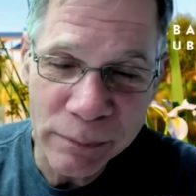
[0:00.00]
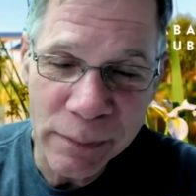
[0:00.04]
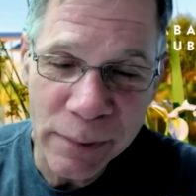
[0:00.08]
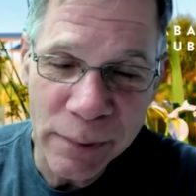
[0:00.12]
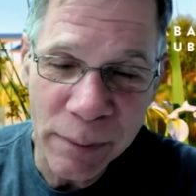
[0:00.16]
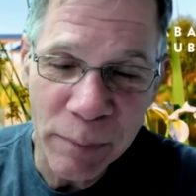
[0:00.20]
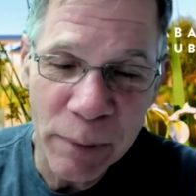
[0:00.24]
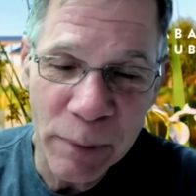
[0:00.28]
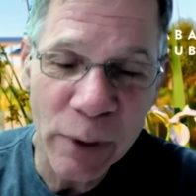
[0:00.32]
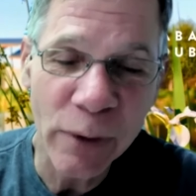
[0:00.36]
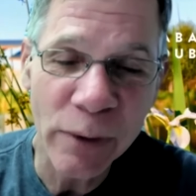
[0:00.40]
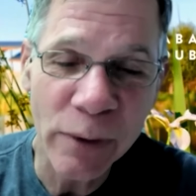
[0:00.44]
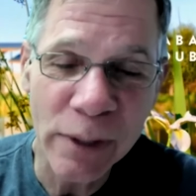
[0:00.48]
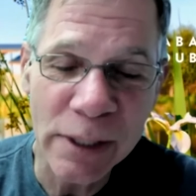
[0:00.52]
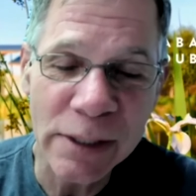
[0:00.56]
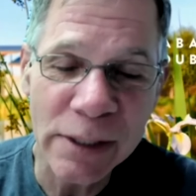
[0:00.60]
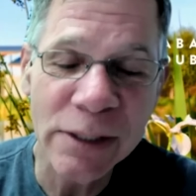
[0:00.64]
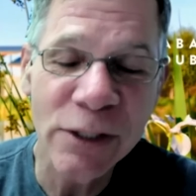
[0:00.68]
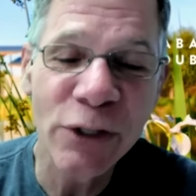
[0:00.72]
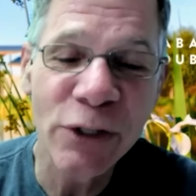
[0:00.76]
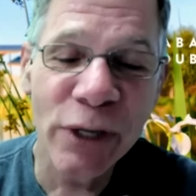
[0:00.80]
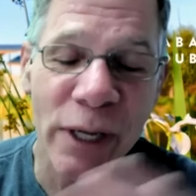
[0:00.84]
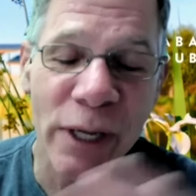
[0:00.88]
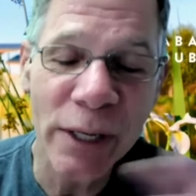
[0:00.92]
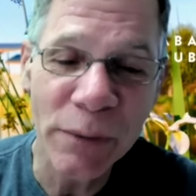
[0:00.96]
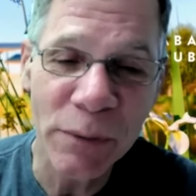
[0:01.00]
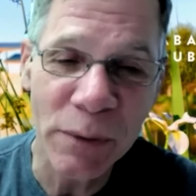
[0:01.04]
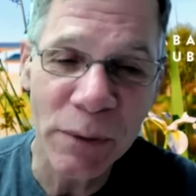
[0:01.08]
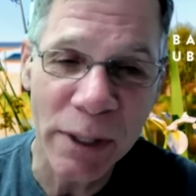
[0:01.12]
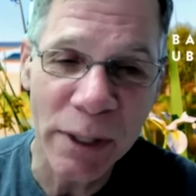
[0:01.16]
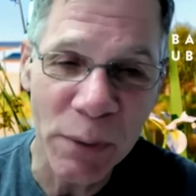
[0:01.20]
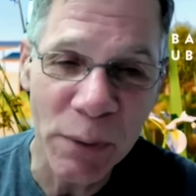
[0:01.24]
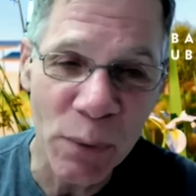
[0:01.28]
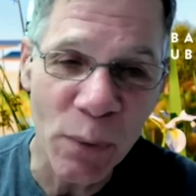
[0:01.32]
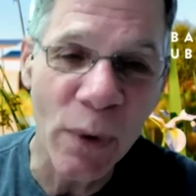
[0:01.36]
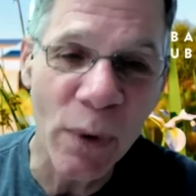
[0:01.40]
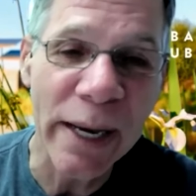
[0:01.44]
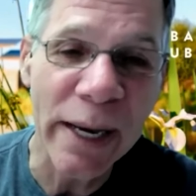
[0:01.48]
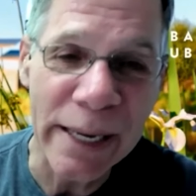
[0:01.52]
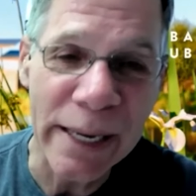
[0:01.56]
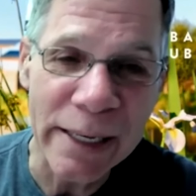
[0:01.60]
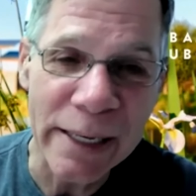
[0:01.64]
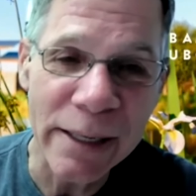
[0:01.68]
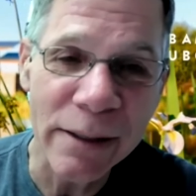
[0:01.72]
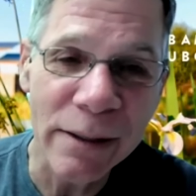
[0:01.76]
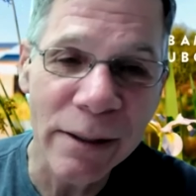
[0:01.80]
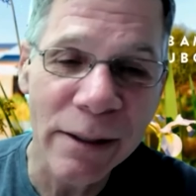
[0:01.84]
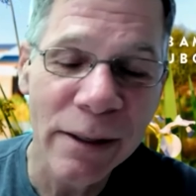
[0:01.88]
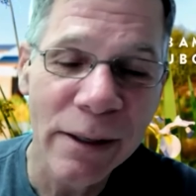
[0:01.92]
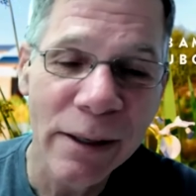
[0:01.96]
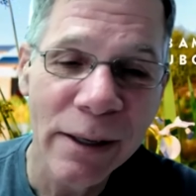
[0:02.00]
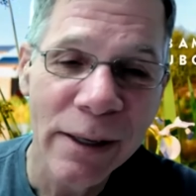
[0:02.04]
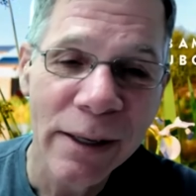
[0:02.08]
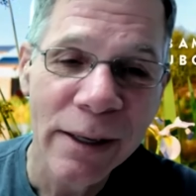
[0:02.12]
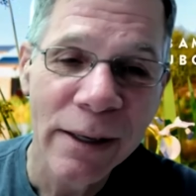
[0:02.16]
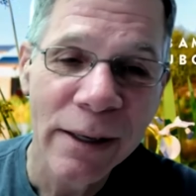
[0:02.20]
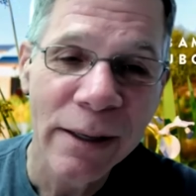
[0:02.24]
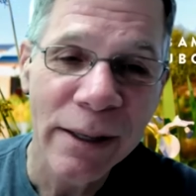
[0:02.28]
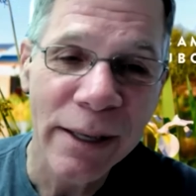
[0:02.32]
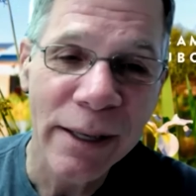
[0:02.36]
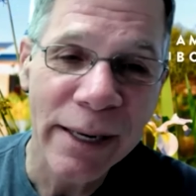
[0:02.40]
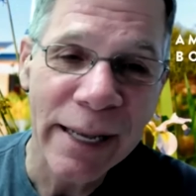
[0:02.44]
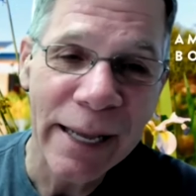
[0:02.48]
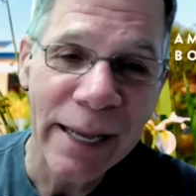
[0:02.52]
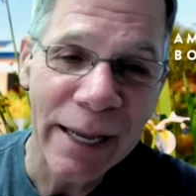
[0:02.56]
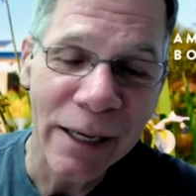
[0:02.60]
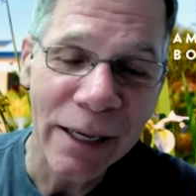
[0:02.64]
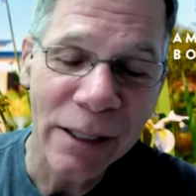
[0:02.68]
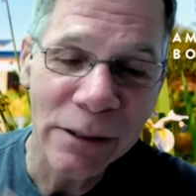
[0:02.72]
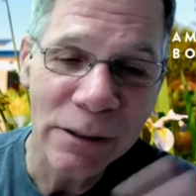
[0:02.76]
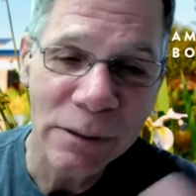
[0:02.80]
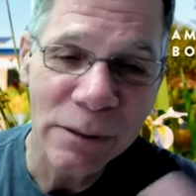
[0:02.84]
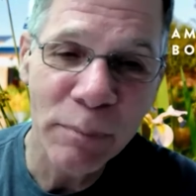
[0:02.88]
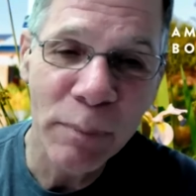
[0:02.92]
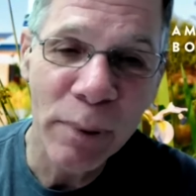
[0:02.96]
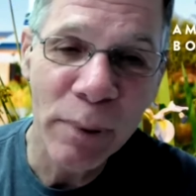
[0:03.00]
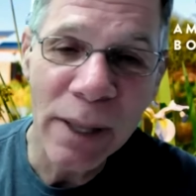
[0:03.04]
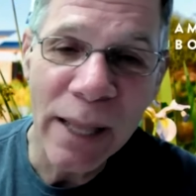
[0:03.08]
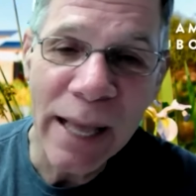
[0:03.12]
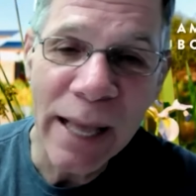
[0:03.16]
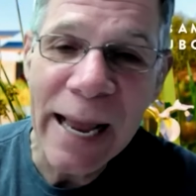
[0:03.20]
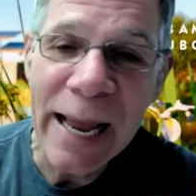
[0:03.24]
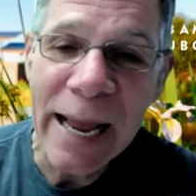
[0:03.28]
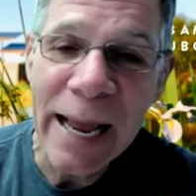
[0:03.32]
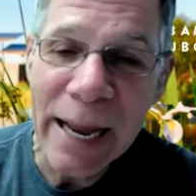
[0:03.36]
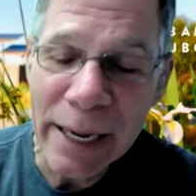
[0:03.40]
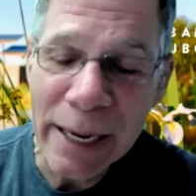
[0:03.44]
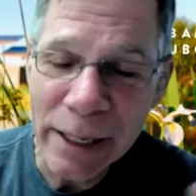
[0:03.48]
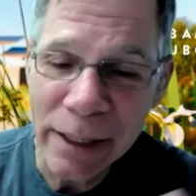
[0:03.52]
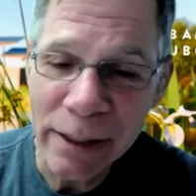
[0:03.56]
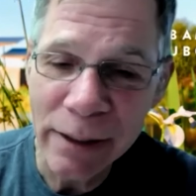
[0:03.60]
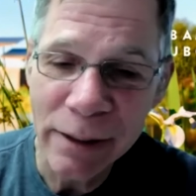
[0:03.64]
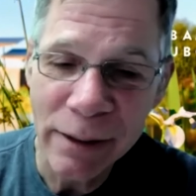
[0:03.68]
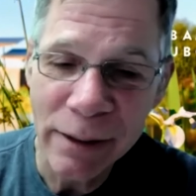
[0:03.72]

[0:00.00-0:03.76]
a bird that's generally white that has black